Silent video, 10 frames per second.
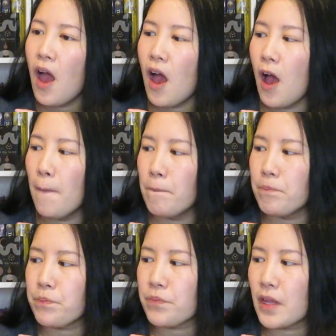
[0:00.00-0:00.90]

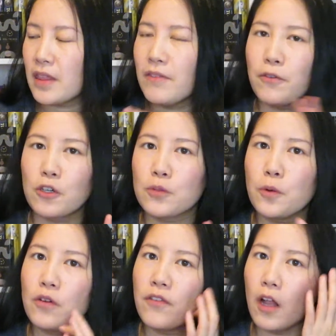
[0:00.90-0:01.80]
The first
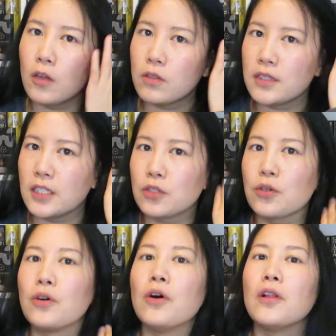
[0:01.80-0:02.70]
book follows this
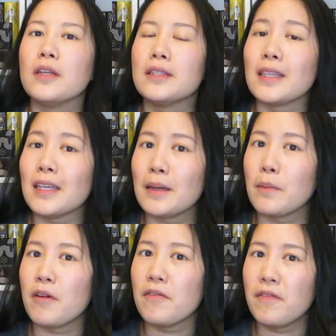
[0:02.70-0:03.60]
girl
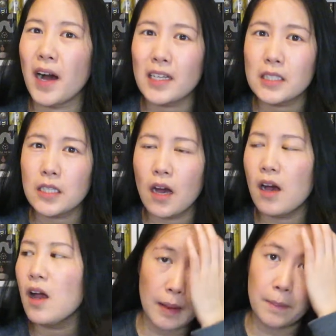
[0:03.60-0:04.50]
named
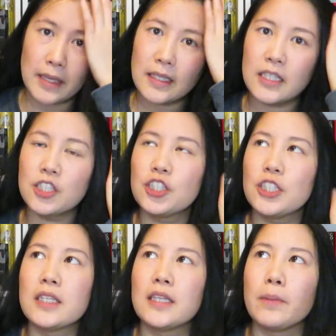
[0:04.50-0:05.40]
Vasya, and basically
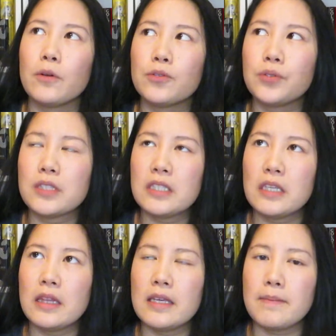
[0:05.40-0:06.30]
she is able to see
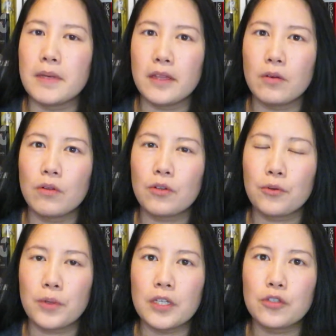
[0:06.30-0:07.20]
the mythical
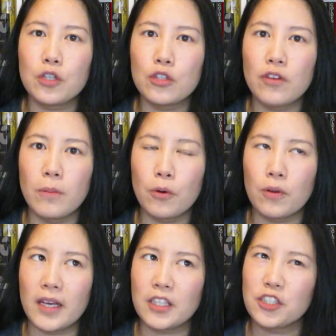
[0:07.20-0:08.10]
creatures from her
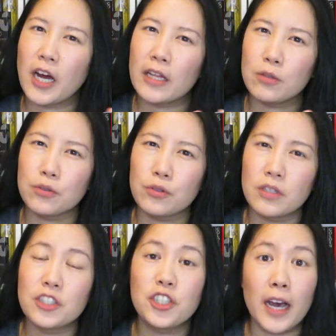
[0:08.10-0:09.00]
like
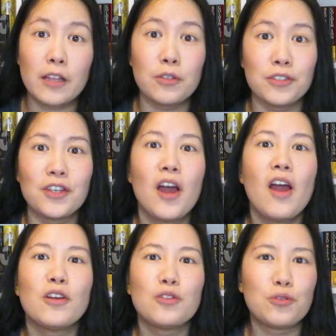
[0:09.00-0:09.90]
childhood
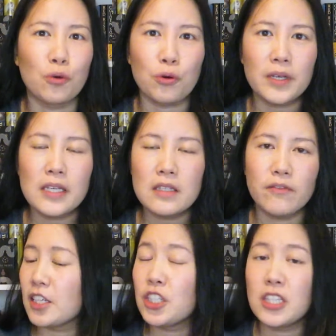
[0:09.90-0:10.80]
stories.
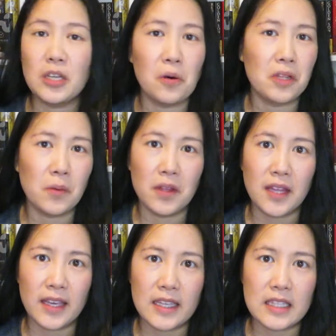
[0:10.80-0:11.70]
Like she's the only one
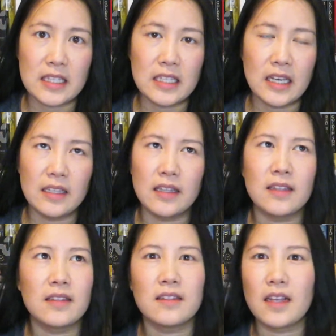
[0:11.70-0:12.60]
that can see it,
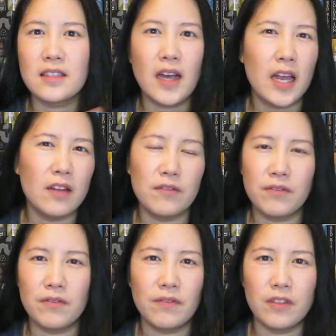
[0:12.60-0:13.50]
and that's kind of
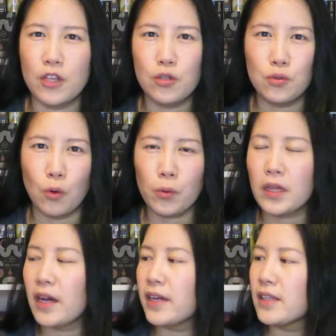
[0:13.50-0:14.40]
the
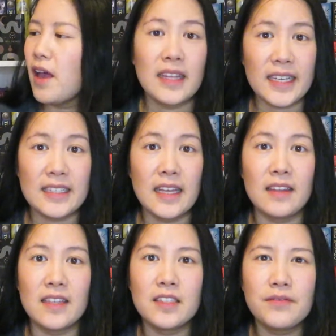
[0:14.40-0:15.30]
storyline. Like I said,
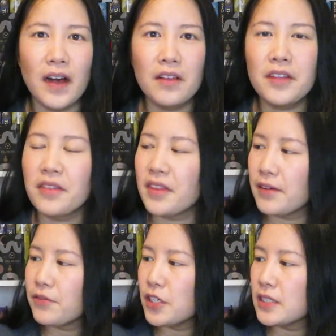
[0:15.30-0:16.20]
this felt
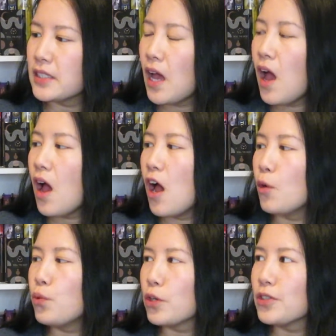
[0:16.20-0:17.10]
different.
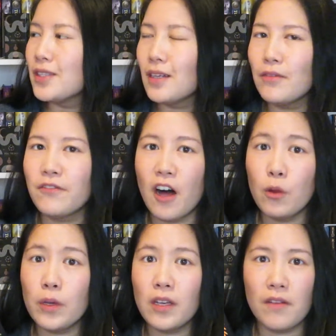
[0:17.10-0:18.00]
We are still
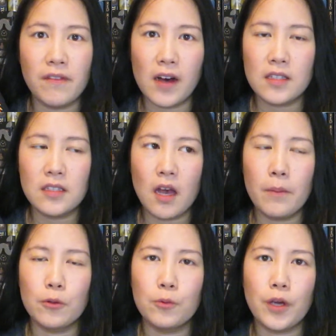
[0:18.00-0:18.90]
following Vasya,
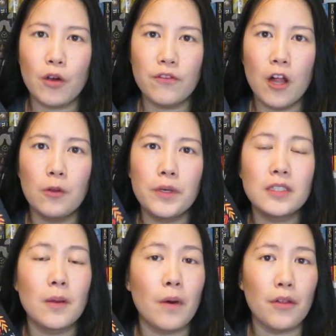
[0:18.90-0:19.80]
but we are following
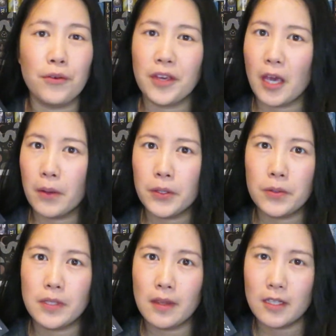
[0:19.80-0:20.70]
some other
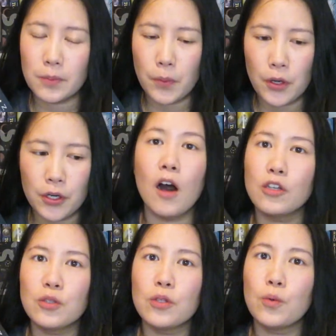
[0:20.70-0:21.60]
characters in this book.
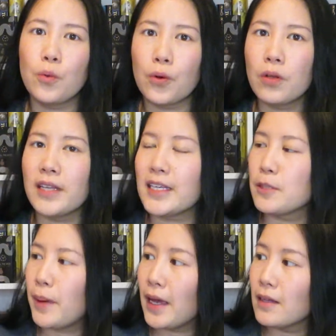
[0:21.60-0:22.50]
Also, the world
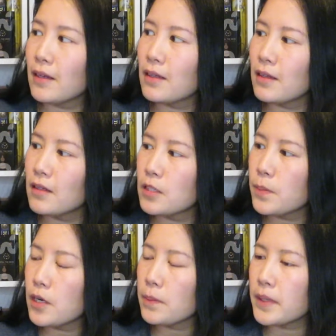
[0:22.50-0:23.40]
expanded in this
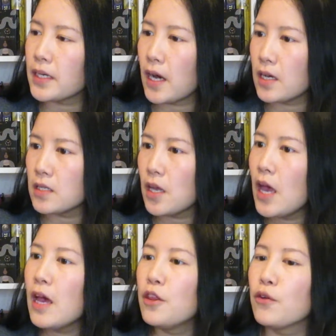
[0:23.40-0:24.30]
book because
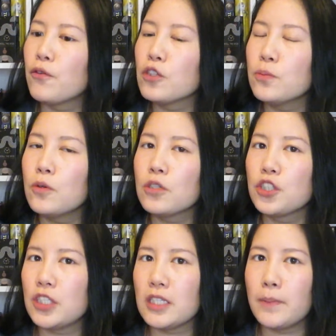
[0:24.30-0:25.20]
the first book
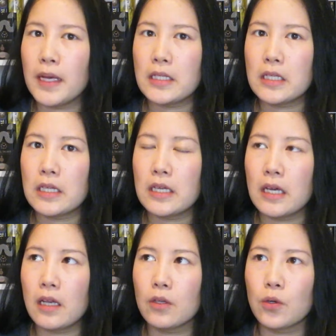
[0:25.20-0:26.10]
she's basically
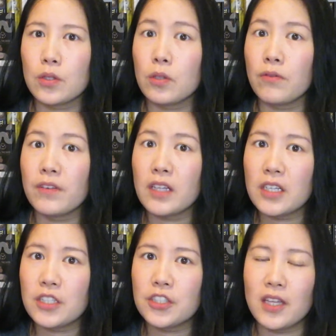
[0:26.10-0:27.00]
in her little
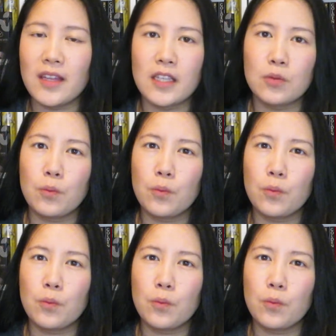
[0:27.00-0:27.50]
village, and that's